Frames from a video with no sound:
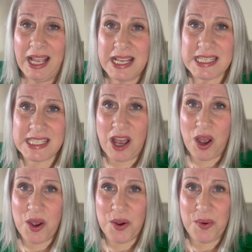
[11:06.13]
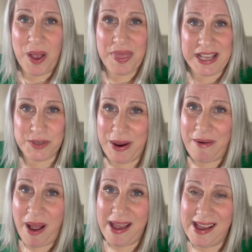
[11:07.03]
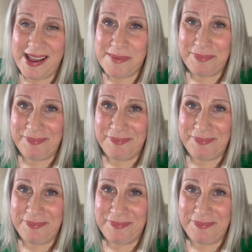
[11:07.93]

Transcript: So that's where I am.